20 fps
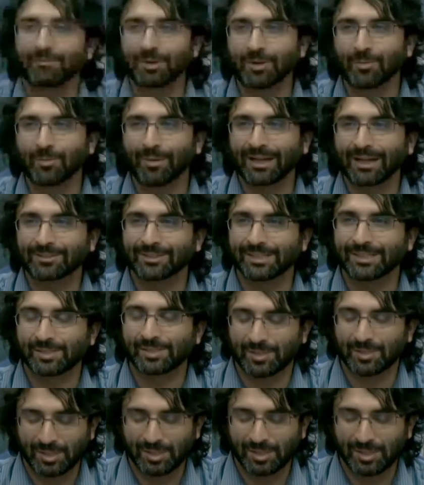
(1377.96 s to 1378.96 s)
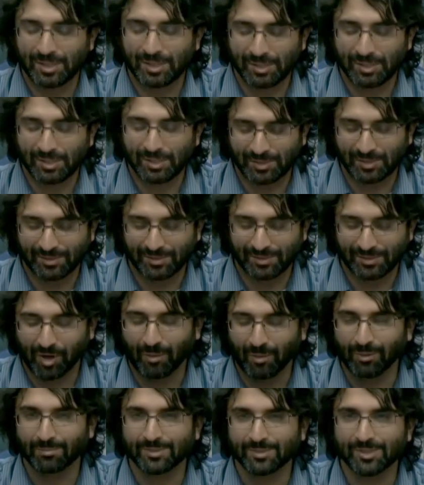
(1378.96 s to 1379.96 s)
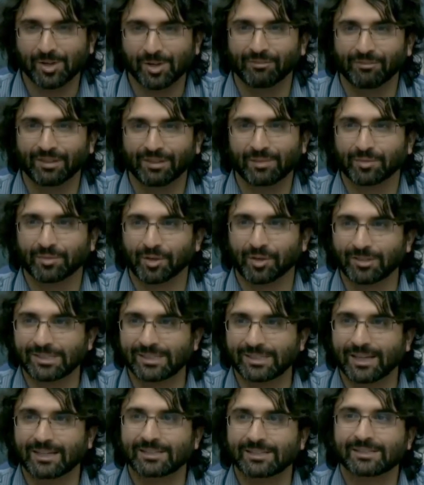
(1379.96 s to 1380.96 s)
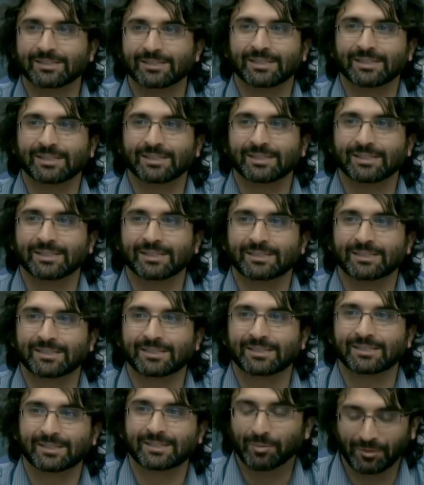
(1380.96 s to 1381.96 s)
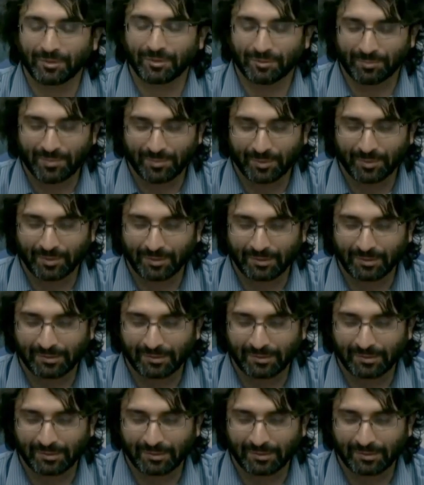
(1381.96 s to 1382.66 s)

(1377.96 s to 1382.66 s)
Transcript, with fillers: go back to this problem-solving process. It's people